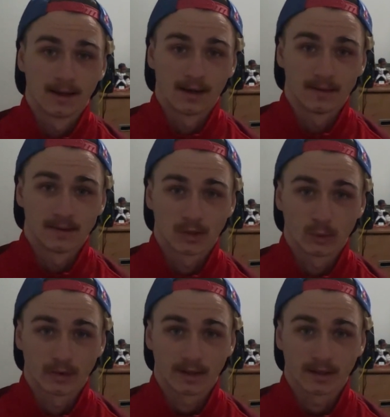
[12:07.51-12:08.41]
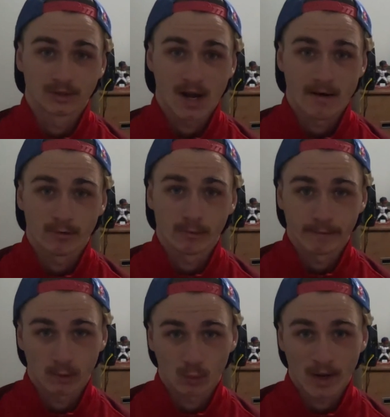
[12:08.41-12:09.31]
and this was a driver we
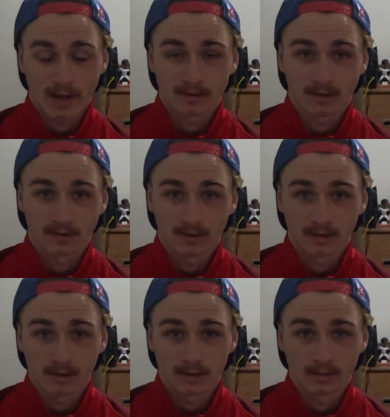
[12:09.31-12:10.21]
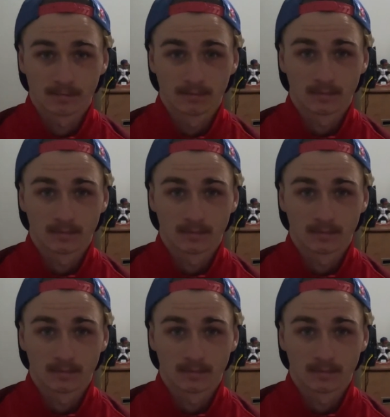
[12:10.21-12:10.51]
were waiting to see.